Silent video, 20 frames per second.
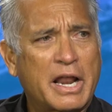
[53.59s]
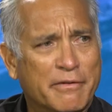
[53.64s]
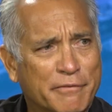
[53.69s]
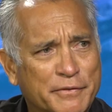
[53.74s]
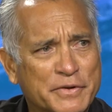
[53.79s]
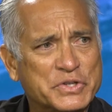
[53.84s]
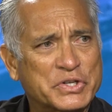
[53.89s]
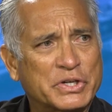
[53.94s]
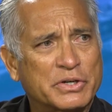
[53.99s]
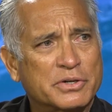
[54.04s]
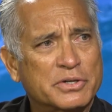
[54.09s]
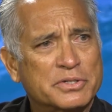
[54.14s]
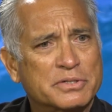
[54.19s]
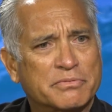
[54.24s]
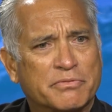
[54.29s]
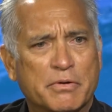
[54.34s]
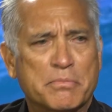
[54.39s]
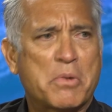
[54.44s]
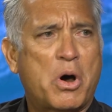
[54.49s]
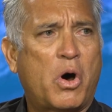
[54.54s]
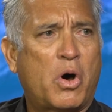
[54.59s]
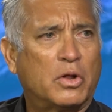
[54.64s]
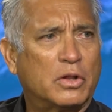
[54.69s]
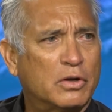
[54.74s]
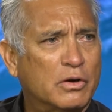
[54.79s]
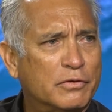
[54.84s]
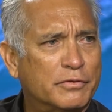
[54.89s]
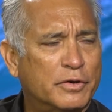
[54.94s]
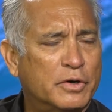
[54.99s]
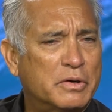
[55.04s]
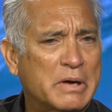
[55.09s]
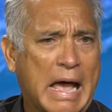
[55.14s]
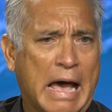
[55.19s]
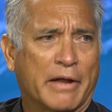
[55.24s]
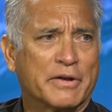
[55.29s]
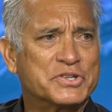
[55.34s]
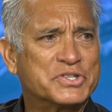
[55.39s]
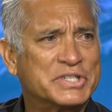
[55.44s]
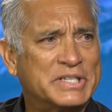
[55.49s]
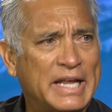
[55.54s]
of visitors from all over,
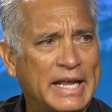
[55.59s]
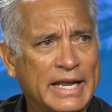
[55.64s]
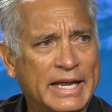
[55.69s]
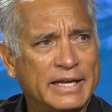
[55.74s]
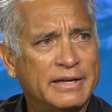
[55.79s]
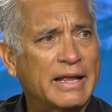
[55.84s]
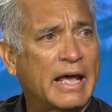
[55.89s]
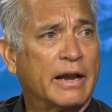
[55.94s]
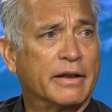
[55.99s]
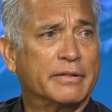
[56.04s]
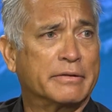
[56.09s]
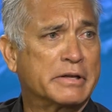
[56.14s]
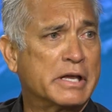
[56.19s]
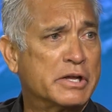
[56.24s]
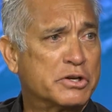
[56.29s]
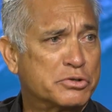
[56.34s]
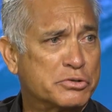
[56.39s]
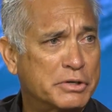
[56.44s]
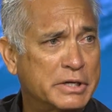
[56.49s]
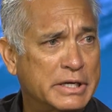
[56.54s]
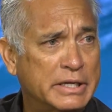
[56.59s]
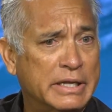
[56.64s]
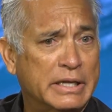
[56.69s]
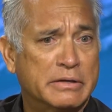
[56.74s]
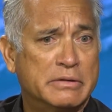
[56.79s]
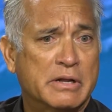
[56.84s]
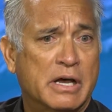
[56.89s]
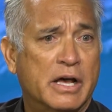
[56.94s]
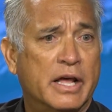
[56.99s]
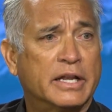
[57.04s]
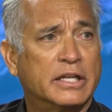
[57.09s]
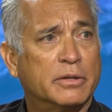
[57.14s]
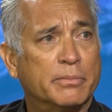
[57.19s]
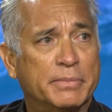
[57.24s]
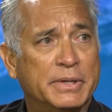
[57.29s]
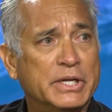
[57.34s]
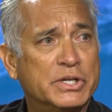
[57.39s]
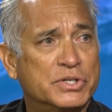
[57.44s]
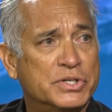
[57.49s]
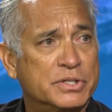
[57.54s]
out of state, out of the country, and uh, Huntington
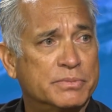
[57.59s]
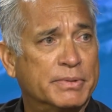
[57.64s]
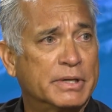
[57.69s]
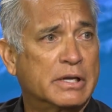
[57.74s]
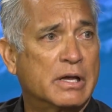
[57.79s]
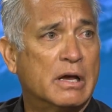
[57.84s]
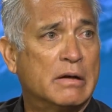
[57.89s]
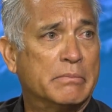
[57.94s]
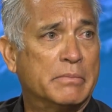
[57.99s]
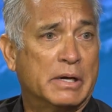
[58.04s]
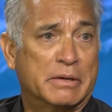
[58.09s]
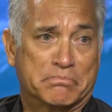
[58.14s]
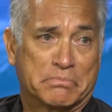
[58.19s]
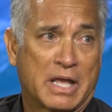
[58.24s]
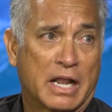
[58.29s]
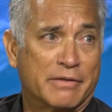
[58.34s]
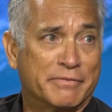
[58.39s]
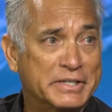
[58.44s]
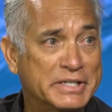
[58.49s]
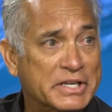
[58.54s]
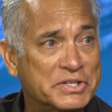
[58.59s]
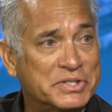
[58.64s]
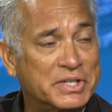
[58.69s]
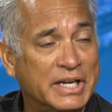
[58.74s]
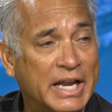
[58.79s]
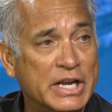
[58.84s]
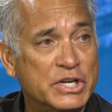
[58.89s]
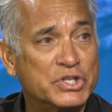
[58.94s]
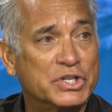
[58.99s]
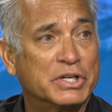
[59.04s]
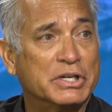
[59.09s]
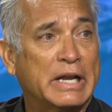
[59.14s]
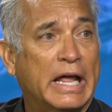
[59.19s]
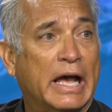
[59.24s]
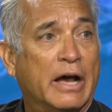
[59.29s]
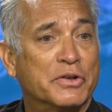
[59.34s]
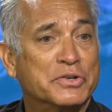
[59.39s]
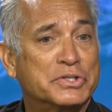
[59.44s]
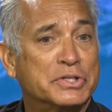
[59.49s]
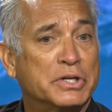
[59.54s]
Beach has become a kind of a destination
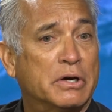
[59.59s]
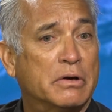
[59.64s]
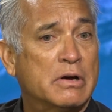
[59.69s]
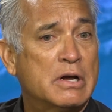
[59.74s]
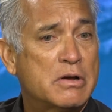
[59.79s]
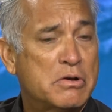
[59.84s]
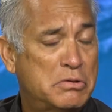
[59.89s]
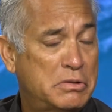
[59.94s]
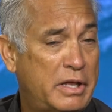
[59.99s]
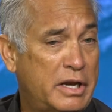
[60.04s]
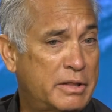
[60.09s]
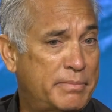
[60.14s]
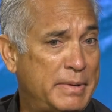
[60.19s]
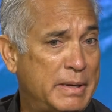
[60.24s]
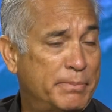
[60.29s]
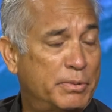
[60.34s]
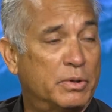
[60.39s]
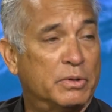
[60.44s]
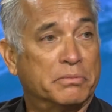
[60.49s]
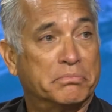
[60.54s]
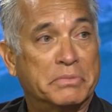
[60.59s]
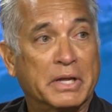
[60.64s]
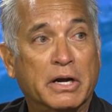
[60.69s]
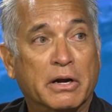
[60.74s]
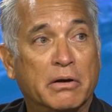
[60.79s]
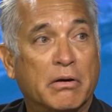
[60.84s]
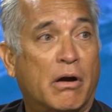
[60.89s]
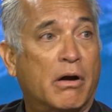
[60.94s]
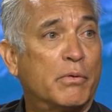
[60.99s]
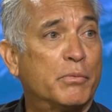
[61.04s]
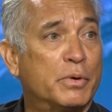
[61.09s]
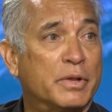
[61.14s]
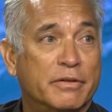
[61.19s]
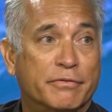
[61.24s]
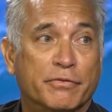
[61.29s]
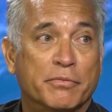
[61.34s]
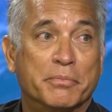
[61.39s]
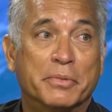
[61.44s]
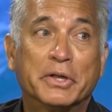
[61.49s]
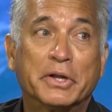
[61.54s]
now. So a lot of the people there aren't really
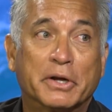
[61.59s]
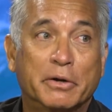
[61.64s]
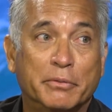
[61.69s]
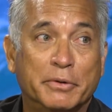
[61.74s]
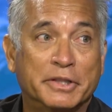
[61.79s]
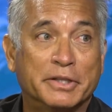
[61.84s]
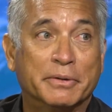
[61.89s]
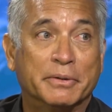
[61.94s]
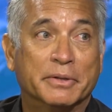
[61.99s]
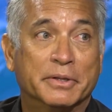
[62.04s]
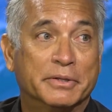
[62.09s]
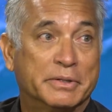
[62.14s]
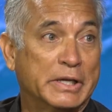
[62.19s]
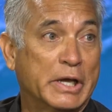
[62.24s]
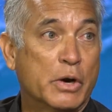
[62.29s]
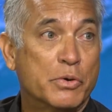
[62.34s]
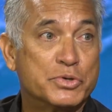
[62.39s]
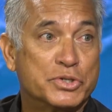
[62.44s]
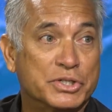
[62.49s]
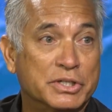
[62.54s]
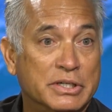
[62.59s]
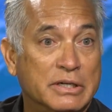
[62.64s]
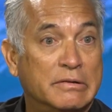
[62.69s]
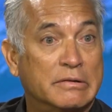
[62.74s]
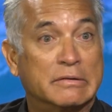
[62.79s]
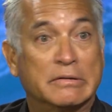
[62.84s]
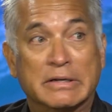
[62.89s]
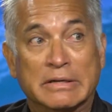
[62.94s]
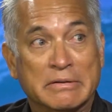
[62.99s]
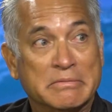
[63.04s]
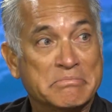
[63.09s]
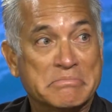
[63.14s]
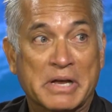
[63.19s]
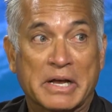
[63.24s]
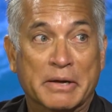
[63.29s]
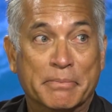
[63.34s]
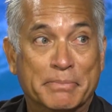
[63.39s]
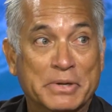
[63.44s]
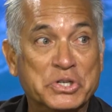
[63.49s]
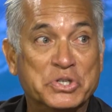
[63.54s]
familiar with the, the ocean or
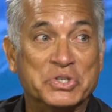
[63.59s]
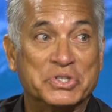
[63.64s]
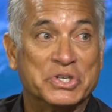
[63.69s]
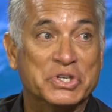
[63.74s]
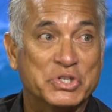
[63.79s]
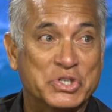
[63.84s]
uh, beaches in